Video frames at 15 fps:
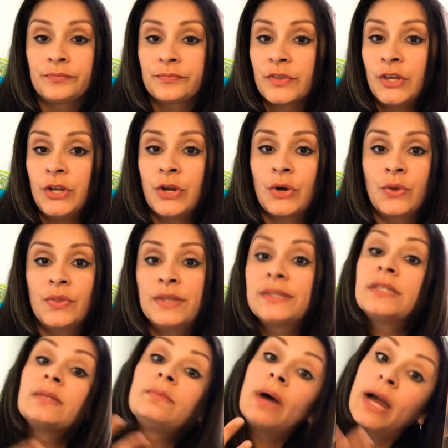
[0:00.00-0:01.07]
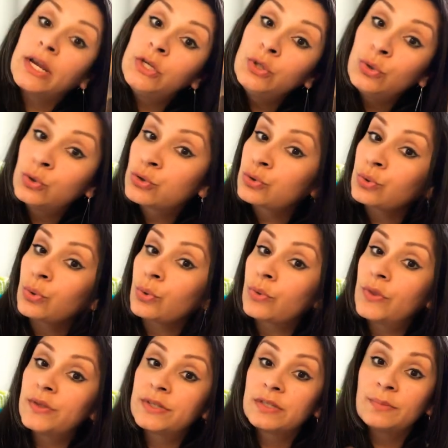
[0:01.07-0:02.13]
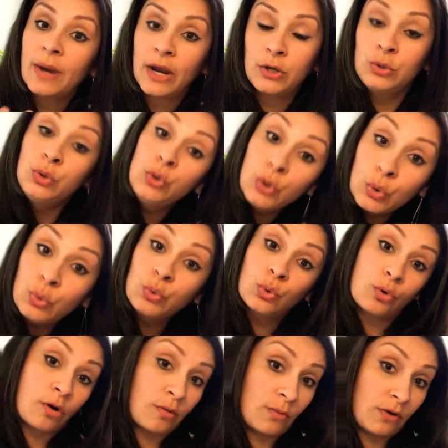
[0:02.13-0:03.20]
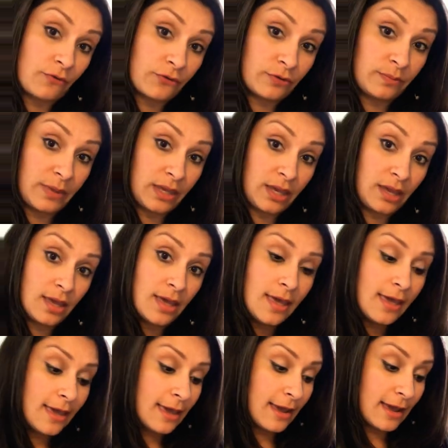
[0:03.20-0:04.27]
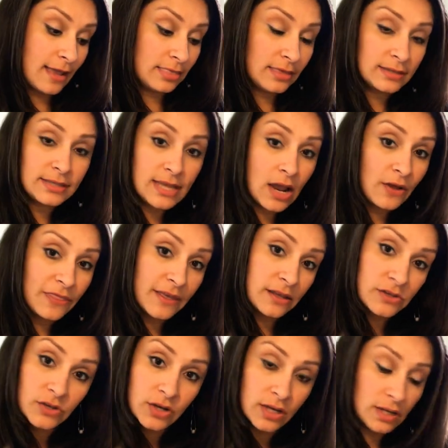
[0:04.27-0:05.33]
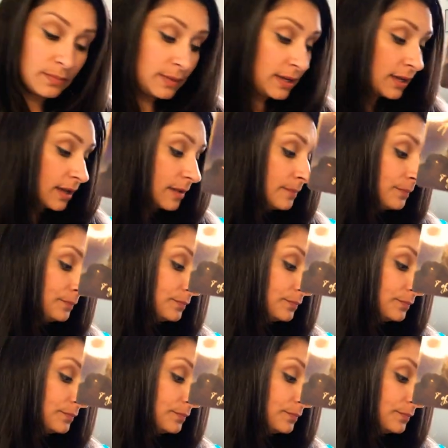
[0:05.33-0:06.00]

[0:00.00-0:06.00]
This is my new truth. This is my new normal for me, and this is how things are going to be.